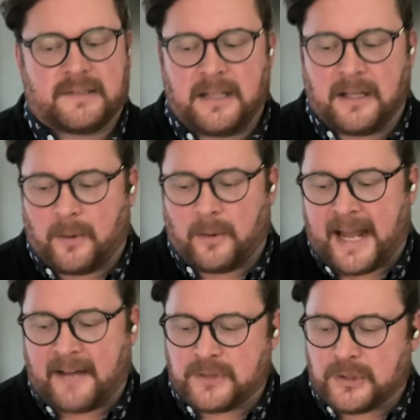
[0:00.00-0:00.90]

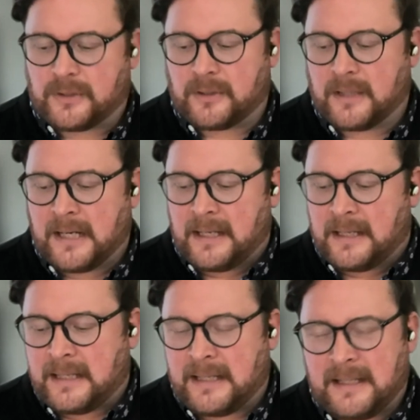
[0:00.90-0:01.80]
after,
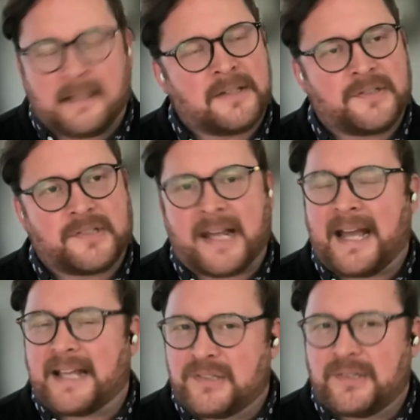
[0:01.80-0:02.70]
because
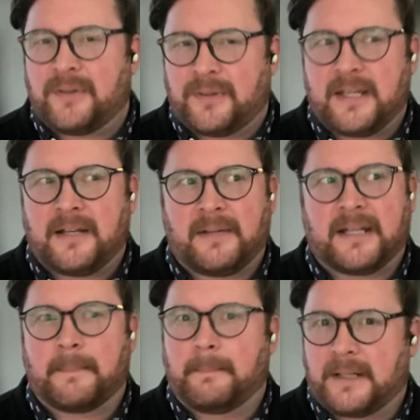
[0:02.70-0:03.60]
I still think
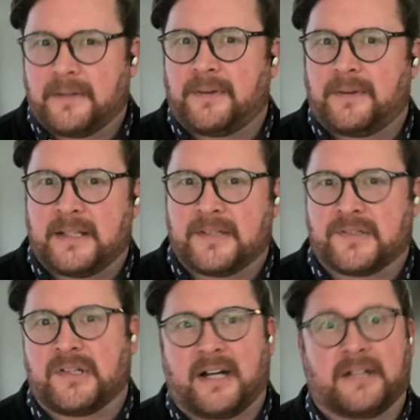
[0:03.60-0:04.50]
like a month
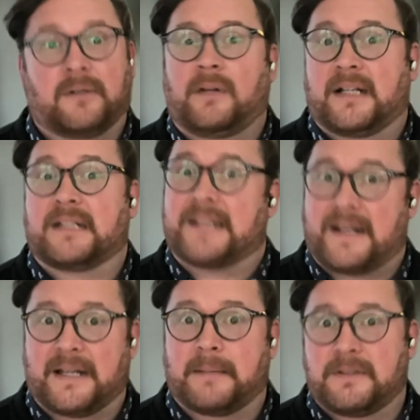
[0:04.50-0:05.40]
is not a lot of
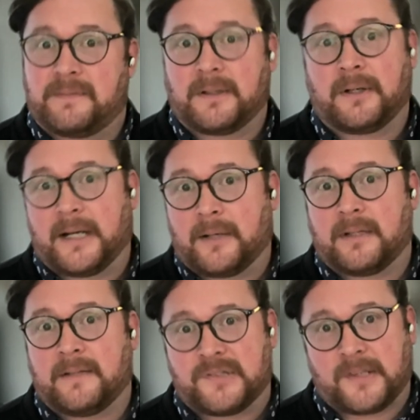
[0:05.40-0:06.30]
time to figure
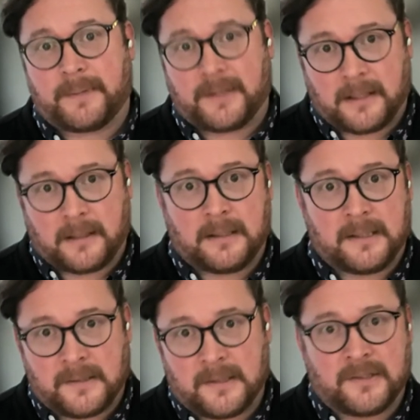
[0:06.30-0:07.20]
out if something
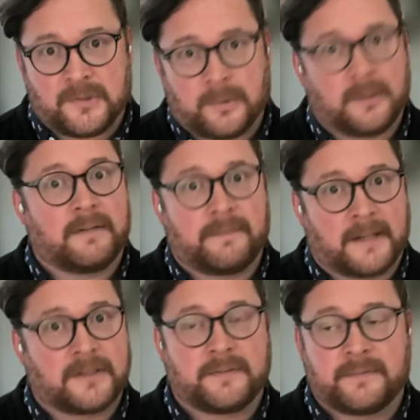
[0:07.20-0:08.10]
is really
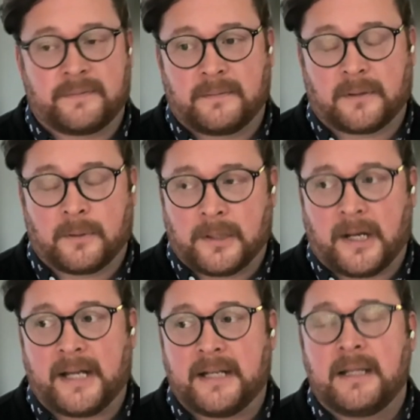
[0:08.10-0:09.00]
effective or
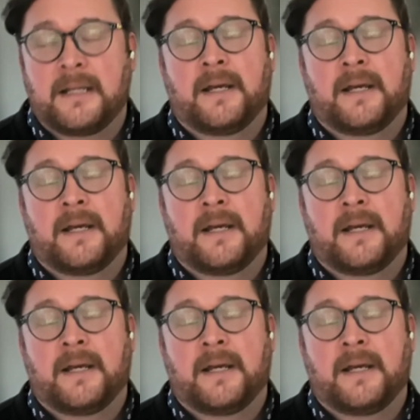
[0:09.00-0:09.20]
not.